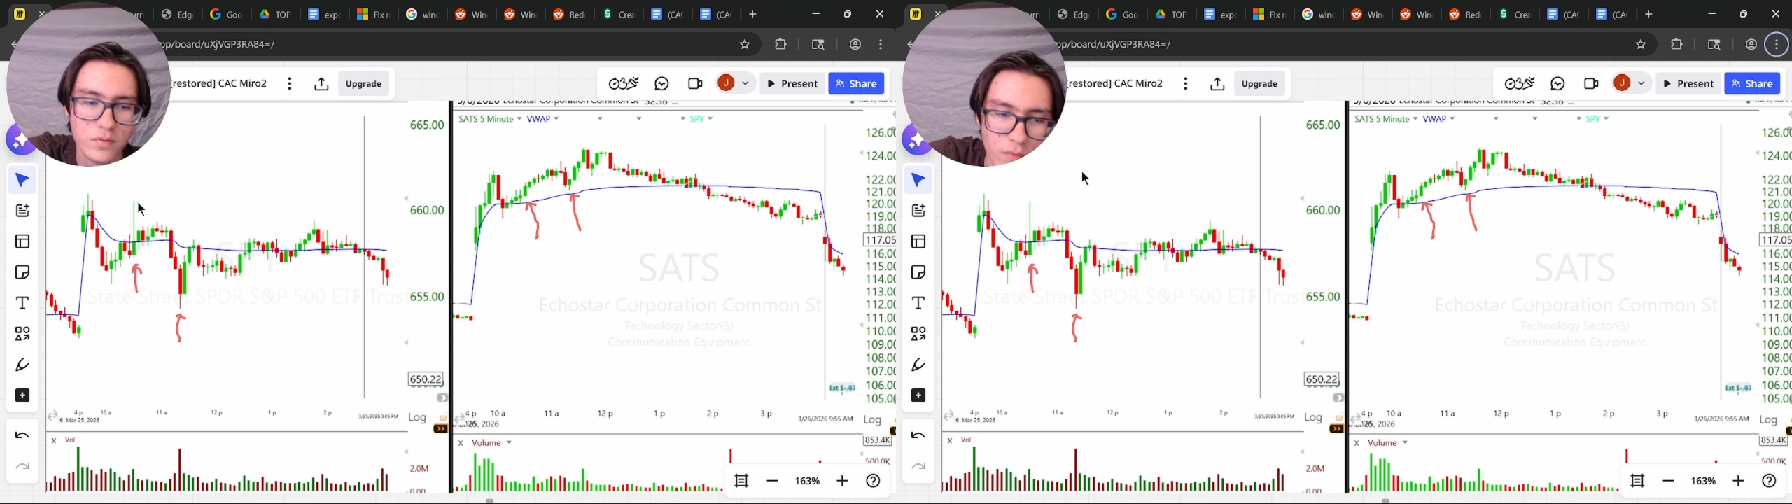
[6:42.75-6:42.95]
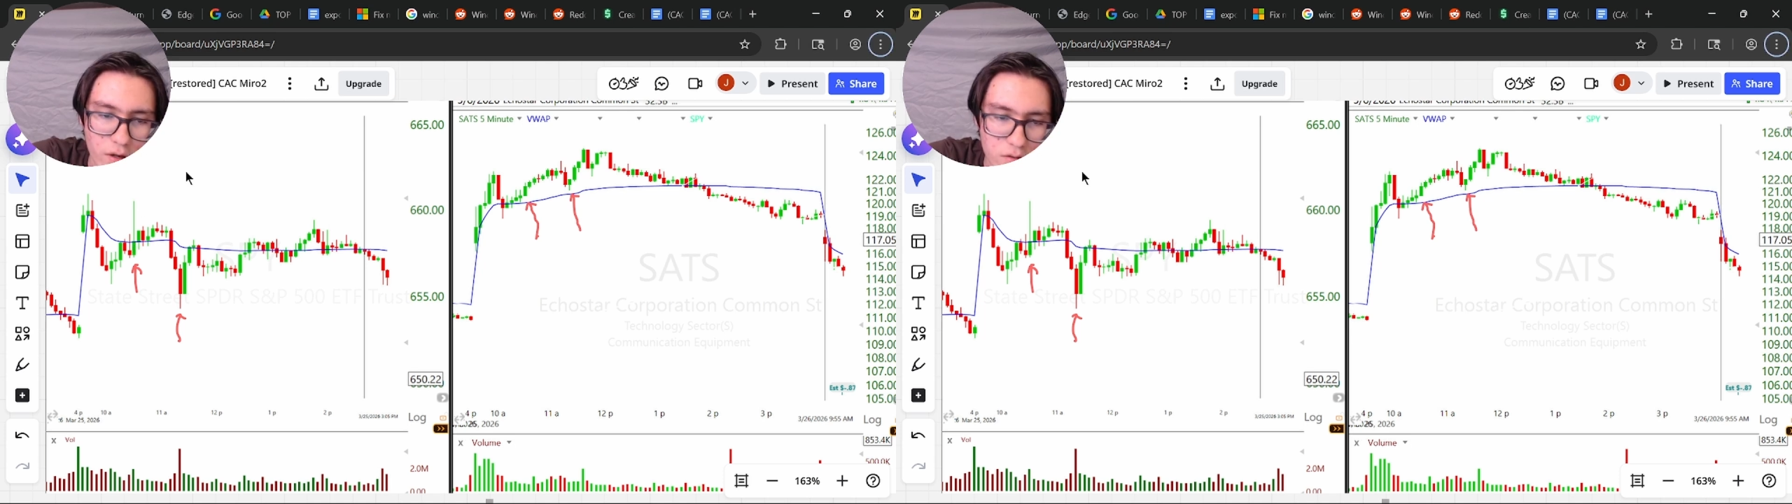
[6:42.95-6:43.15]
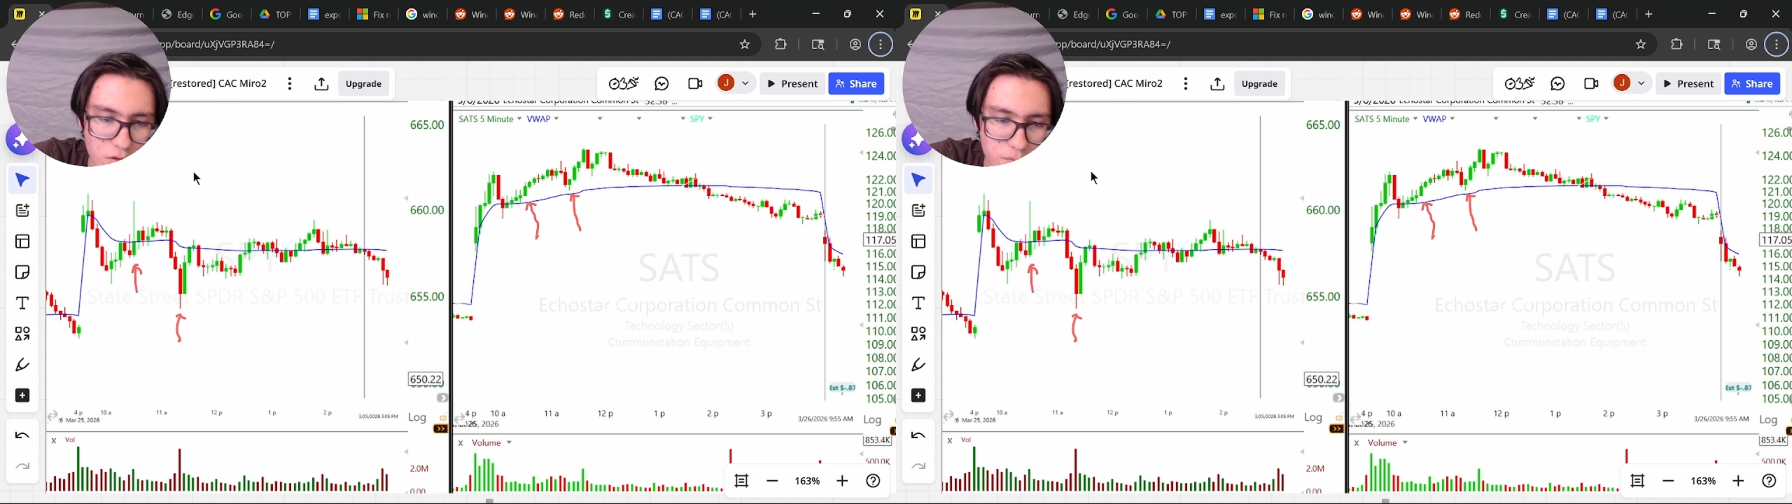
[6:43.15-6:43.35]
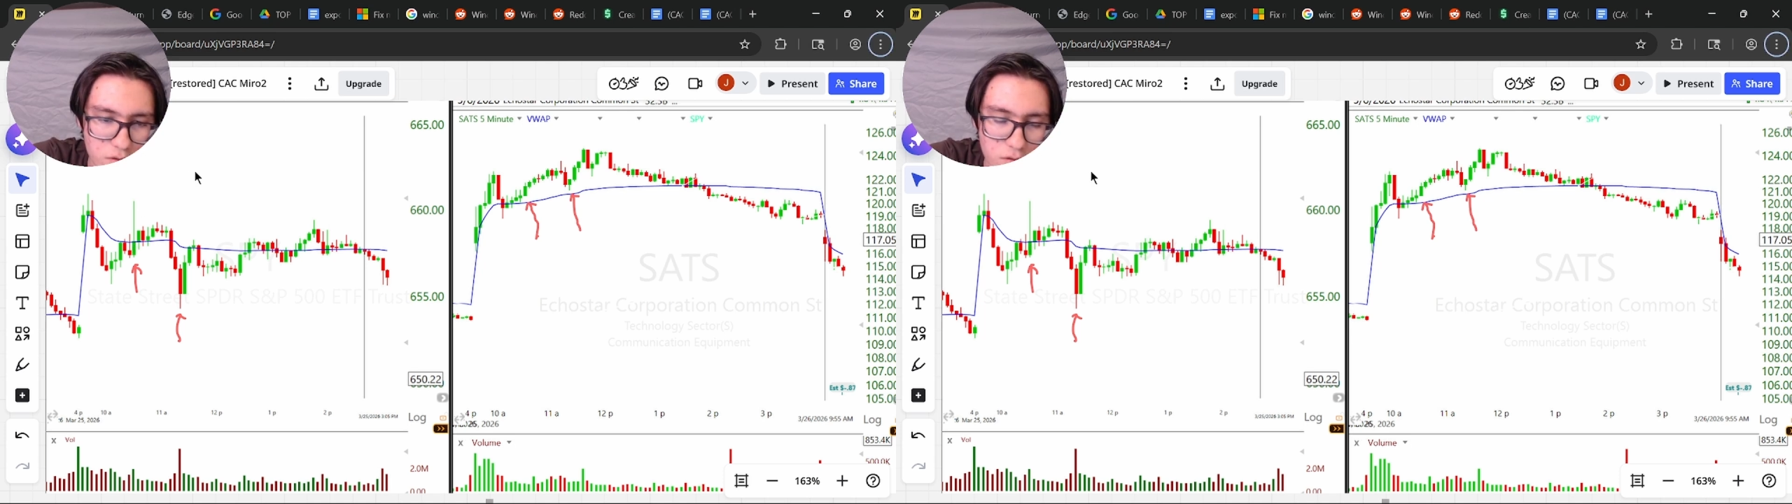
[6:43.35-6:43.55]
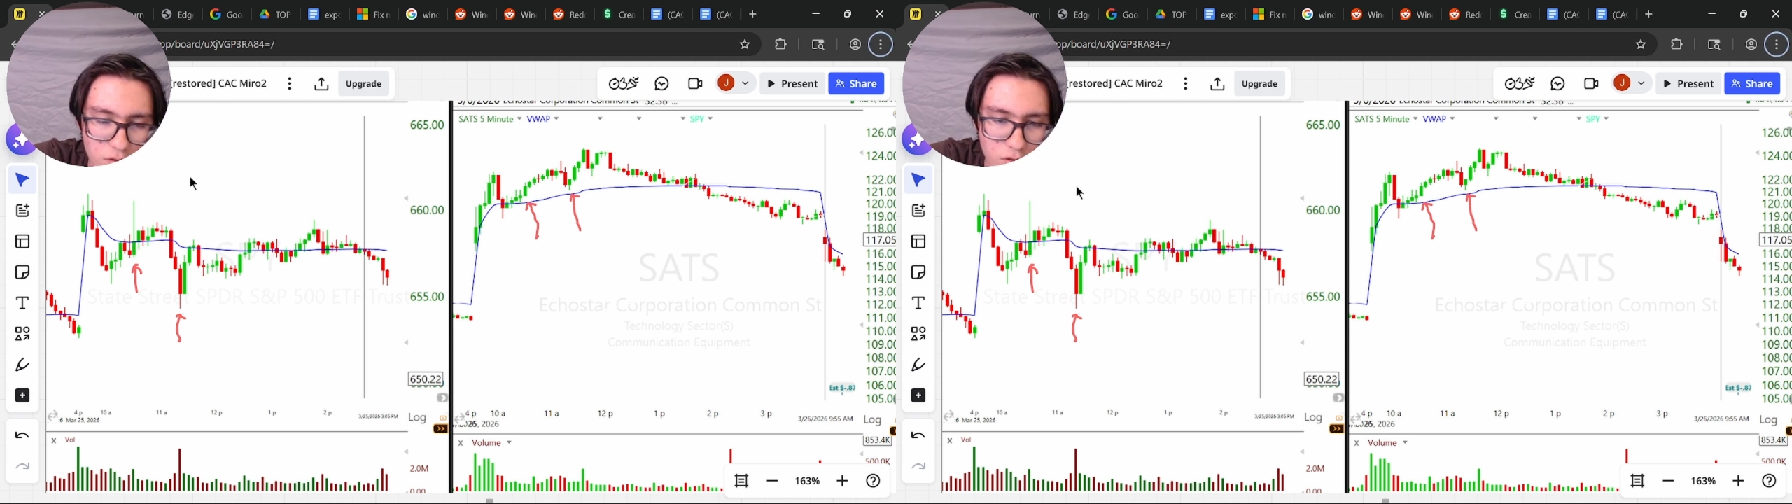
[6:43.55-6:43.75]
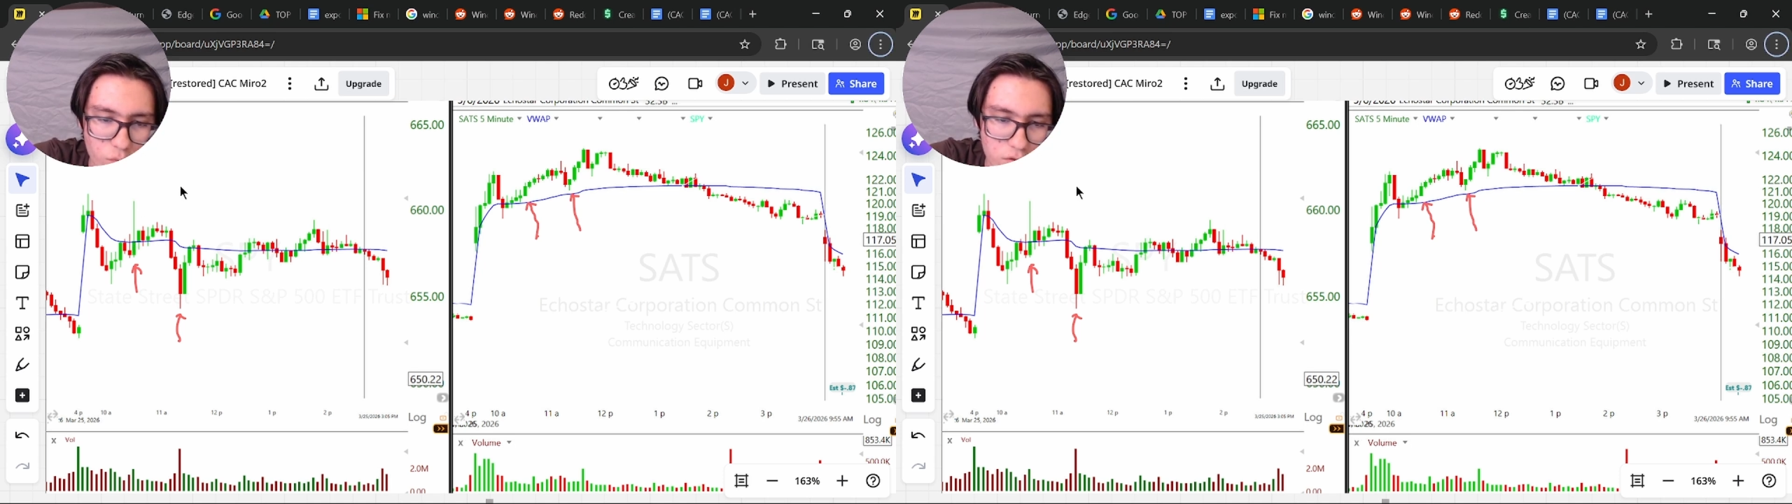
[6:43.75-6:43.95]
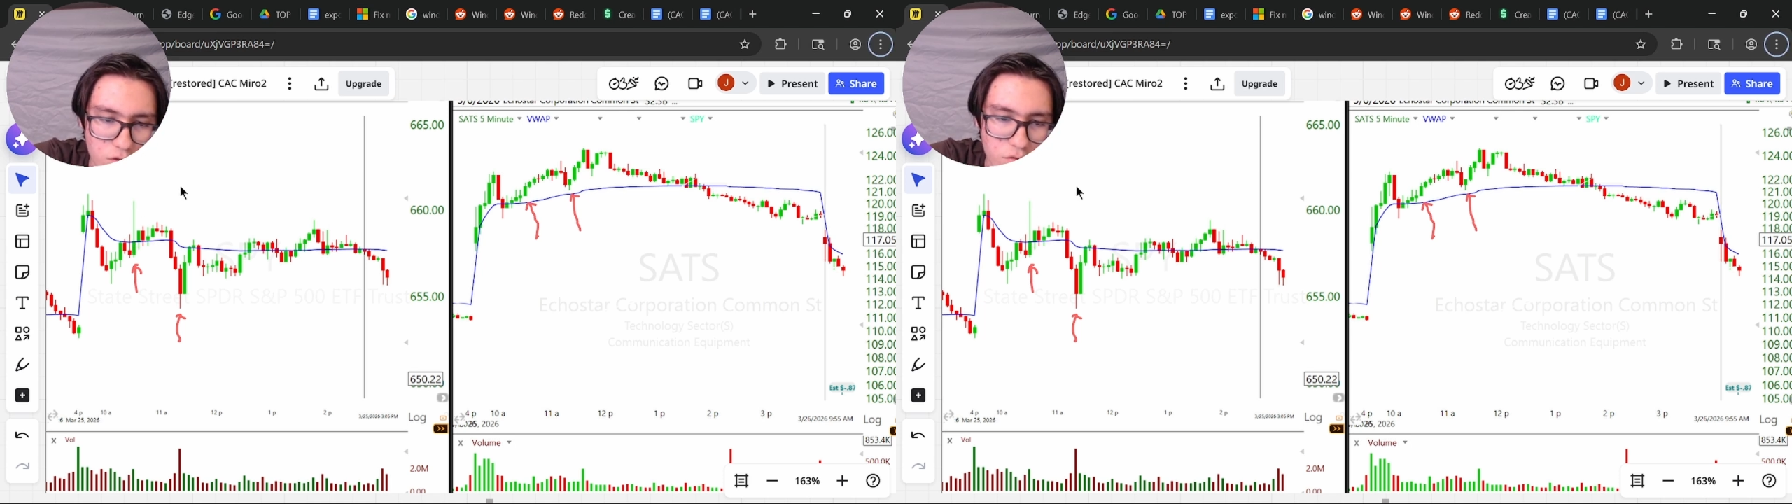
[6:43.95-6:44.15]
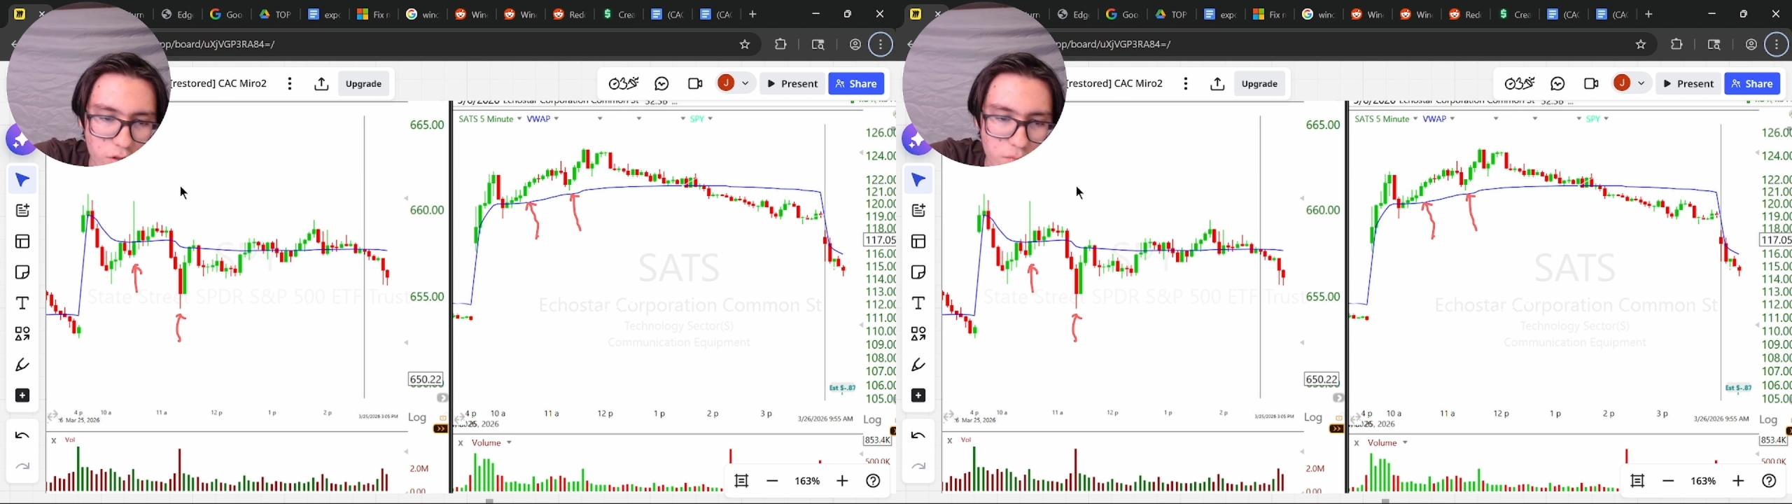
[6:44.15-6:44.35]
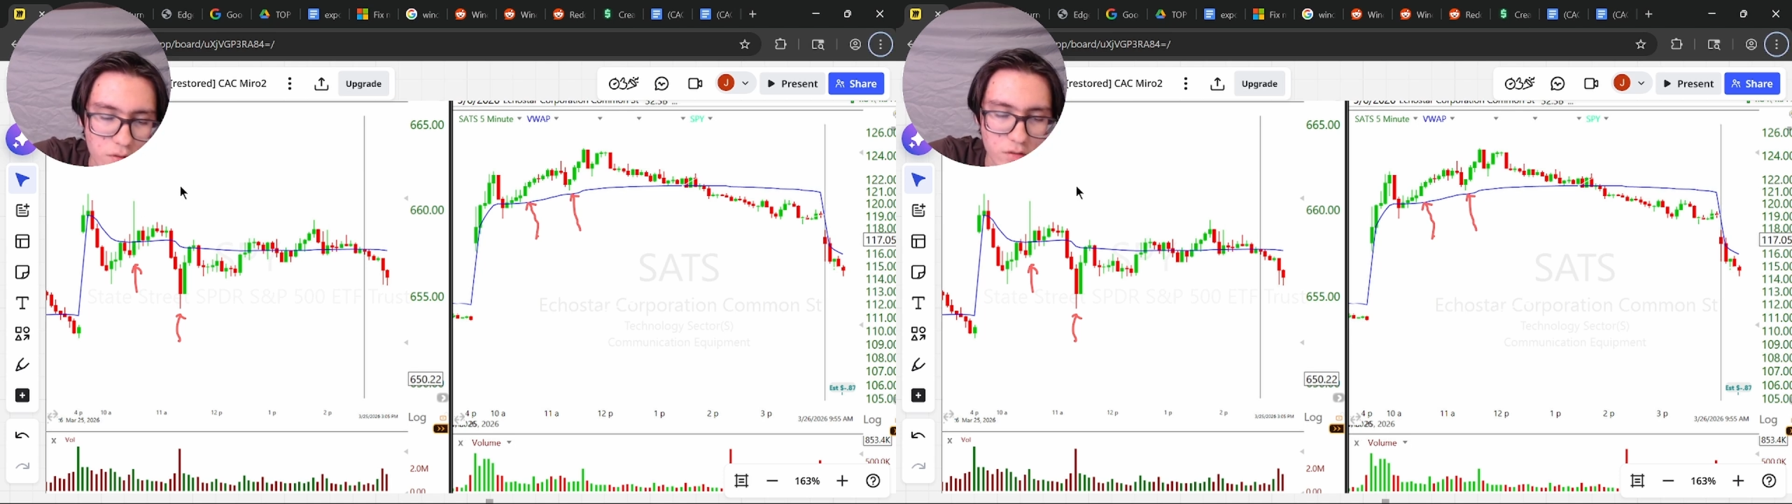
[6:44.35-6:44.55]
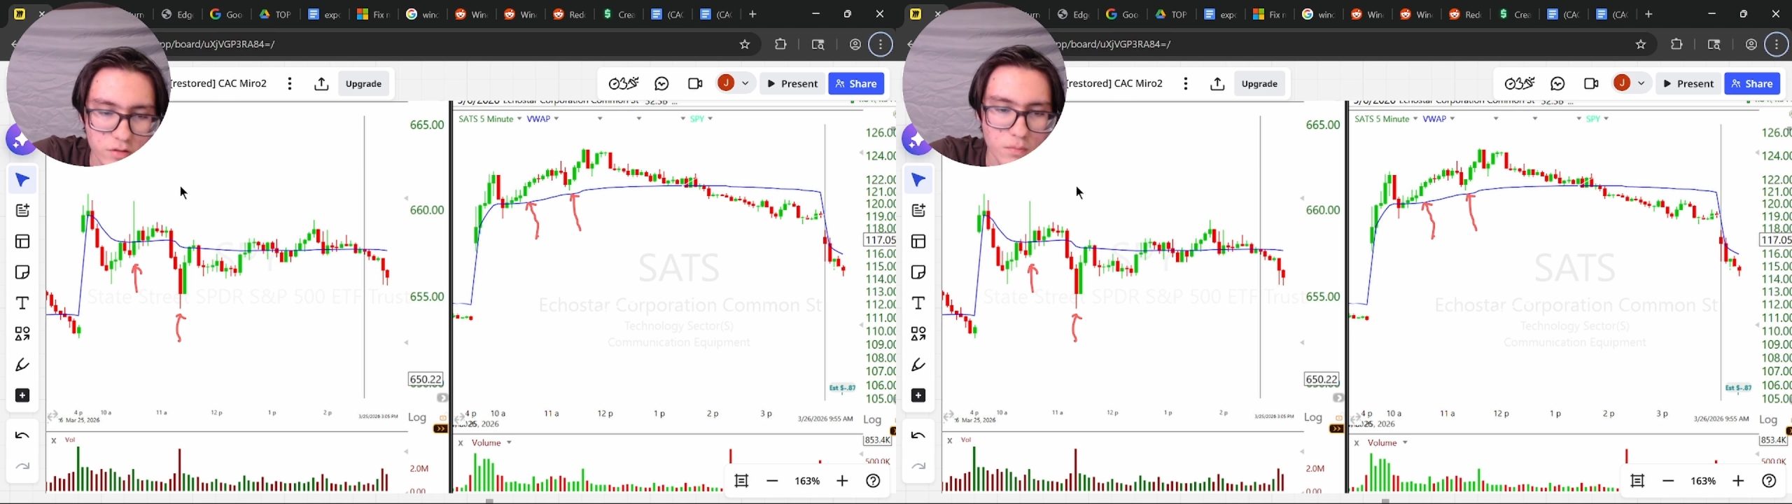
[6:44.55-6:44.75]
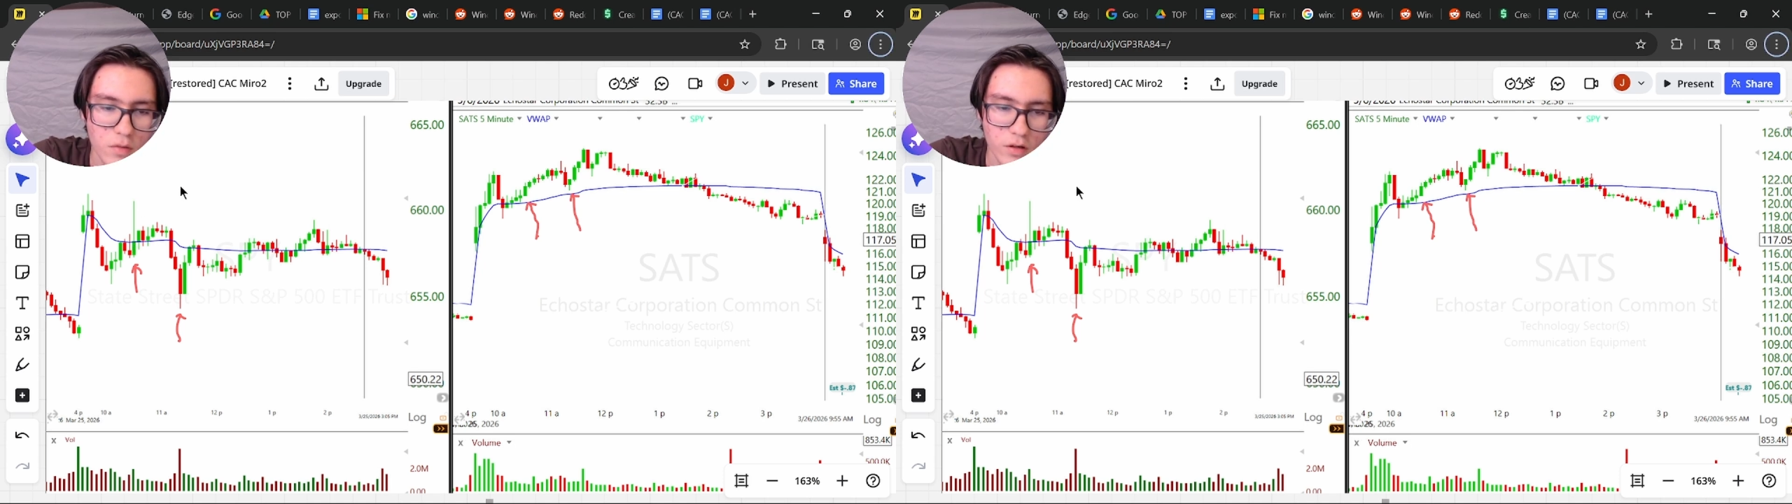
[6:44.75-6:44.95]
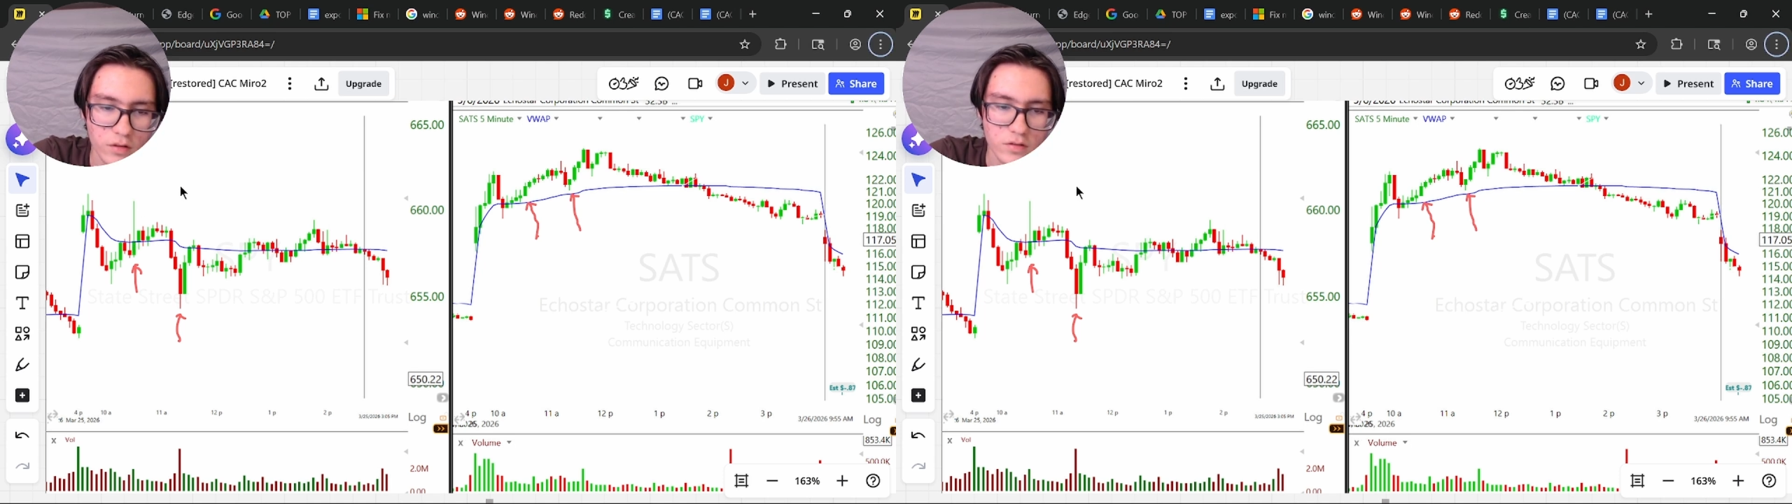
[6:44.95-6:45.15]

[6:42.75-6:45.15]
I ended up sticking with the trade because the market